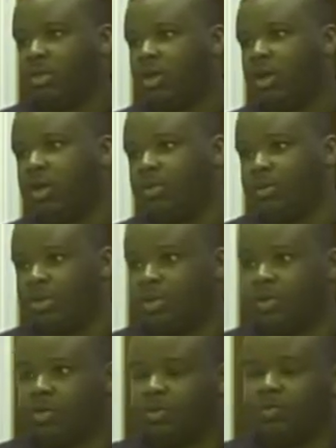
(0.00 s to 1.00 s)

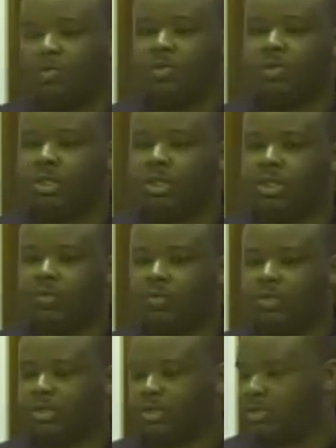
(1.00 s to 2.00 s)
materials before you can
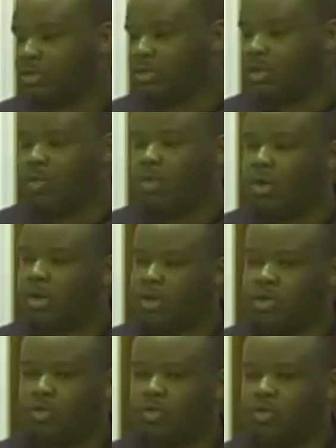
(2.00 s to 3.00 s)
even just go on
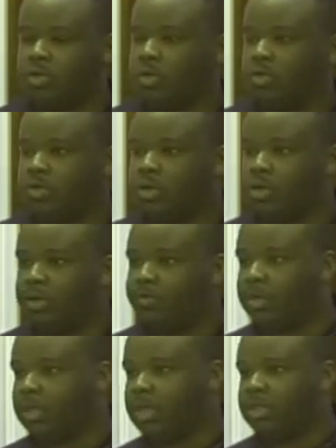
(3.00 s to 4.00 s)
and use all the
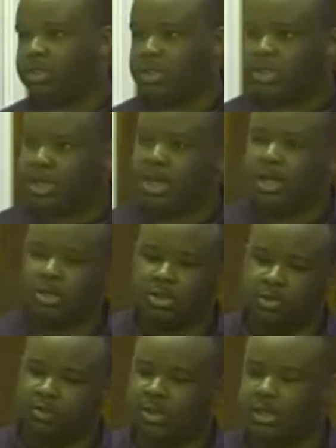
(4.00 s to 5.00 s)
different lenses, lighting,
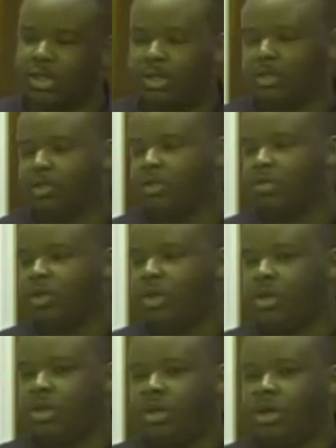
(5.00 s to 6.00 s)
stuff like that. So
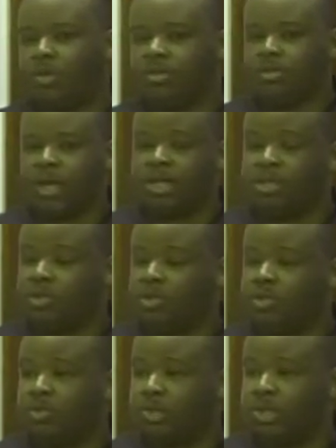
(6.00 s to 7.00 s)
I just
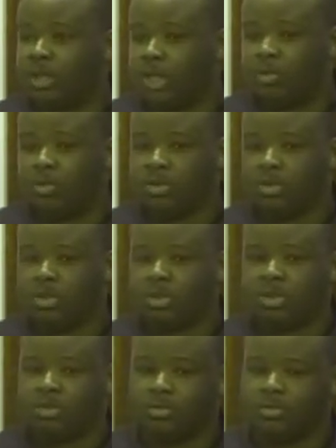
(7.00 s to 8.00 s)
started with a camera and
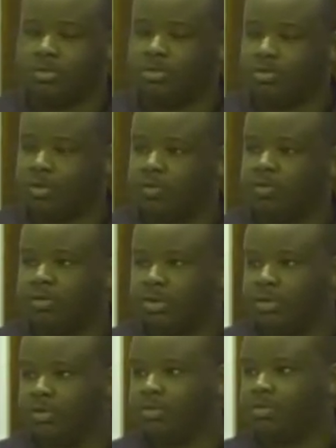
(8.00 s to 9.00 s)
then built from
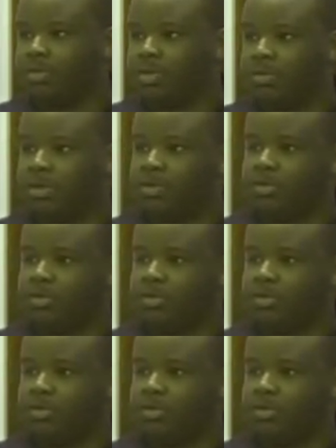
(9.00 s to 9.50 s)
there, pretty much.